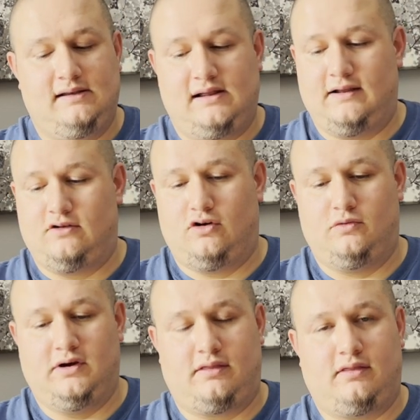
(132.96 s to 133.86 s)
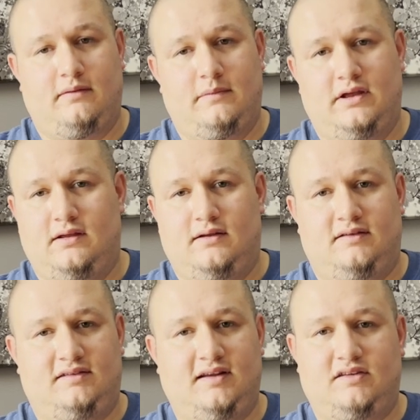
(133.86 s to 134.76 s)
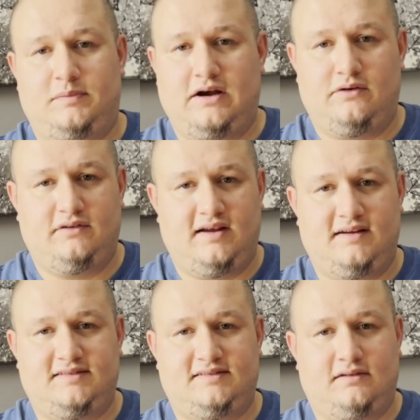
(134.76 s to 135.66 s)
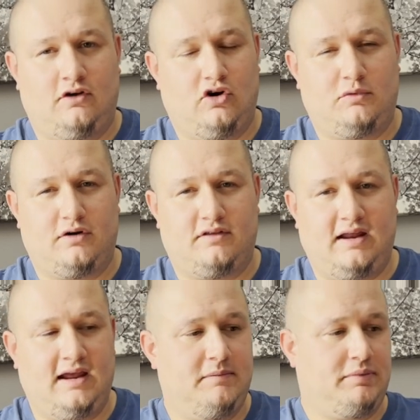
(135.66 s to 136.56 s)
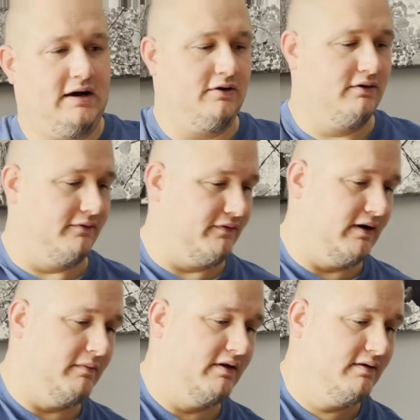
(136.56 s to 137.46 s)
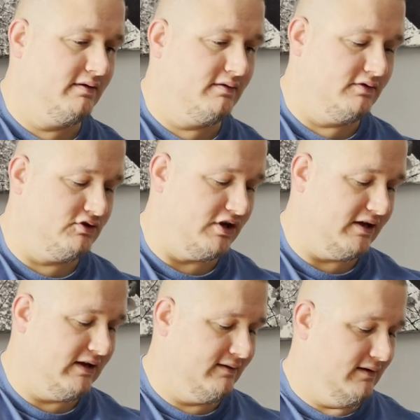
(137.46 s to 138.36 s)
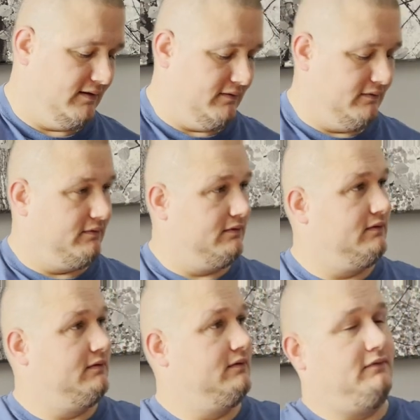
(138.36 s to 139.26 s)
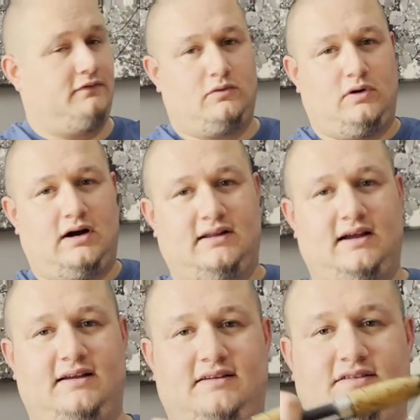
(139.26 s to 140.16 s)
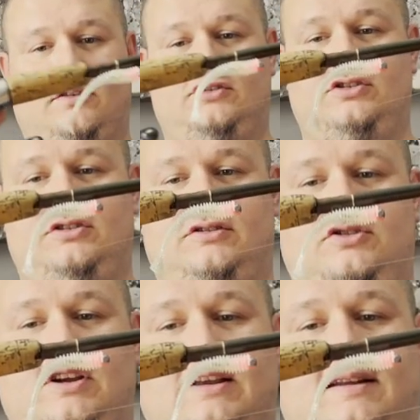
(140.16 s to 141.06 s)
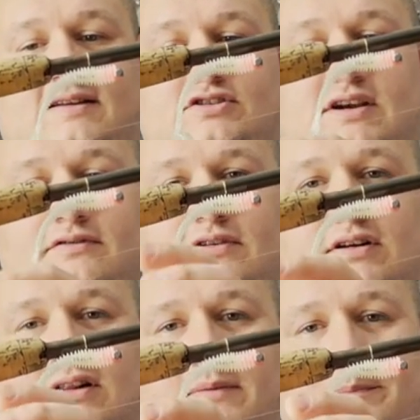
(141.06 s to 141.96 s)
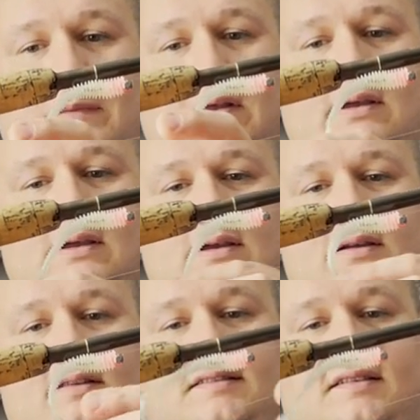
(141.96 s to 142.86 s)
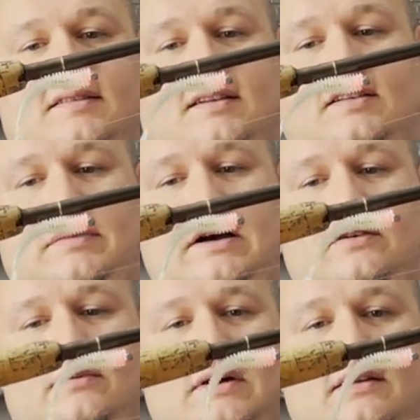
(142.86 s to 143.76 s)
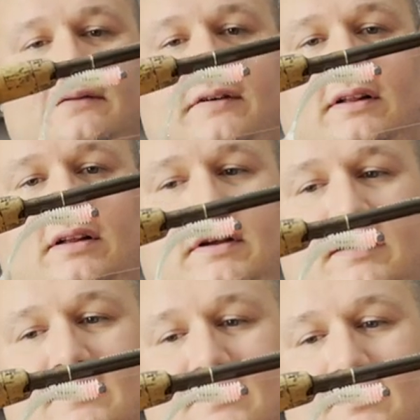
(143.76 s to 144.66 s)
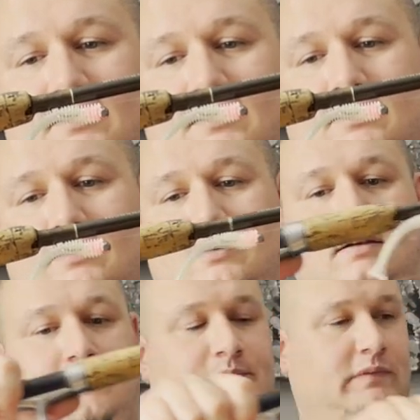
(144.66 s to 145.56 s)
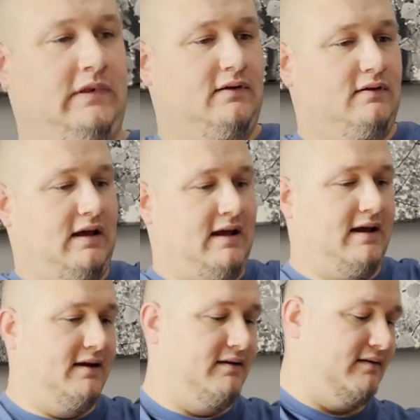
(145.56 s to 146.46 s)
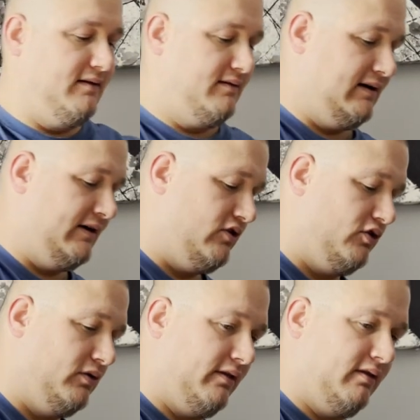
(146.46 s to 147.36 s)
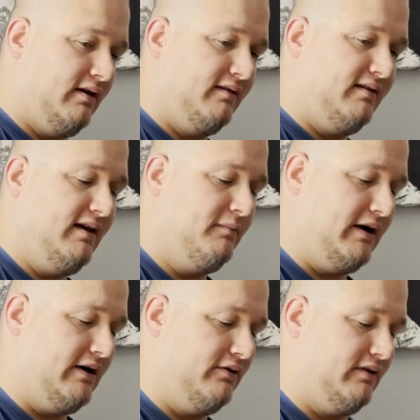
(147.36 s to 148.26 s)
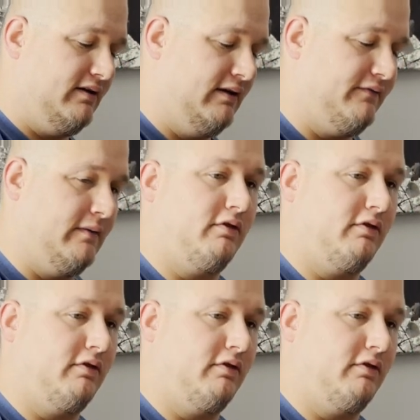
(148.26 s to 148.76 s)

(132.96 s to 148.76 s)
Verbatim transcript: I go with 6 pound test, no more than 8 pound if I'm jigging for walleyes or just jigging in general. This is 6 pound monofilament. And I go with a 10 pound if I'm